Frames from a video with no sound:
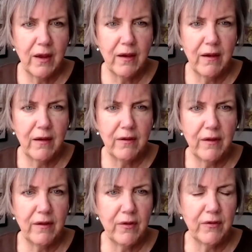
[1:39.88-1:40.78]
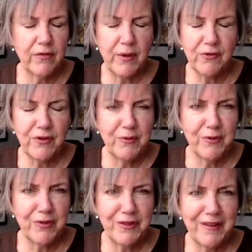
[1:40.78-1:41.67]
uh, especially
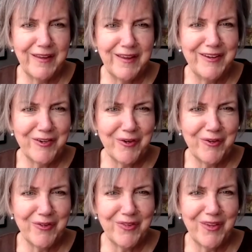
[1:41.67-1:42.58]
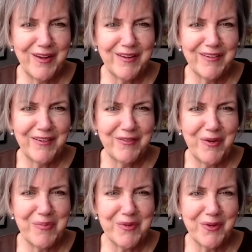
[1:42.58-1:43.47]
with interns that
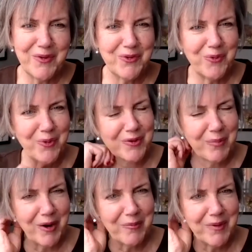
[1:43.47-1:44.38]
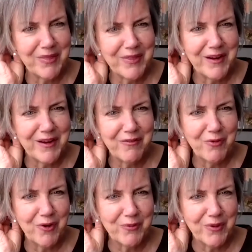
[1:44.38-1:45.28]
from the social work department that have
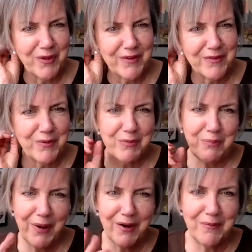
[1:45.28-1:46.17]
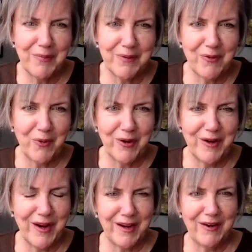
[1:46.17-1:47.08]
worked with us with Barb
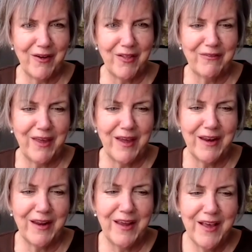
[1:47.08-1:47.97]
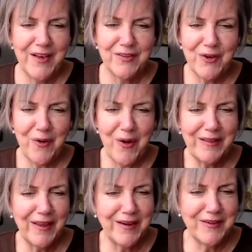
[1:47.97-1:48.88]
coordinating all of that. So I'd
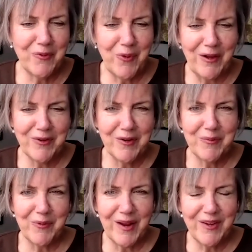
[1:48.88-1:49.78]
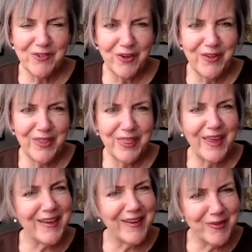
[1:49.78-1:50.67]
like to welcome Rachel.
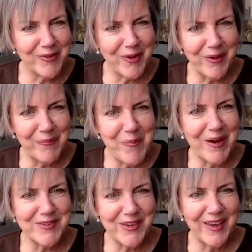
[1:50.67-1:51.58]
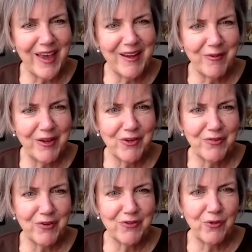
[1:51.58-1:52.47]
Thank you so much again, Rachel,
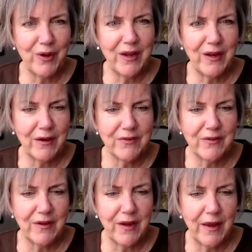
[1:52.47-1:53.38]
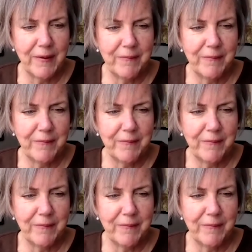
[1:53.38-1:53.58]
for joining us today.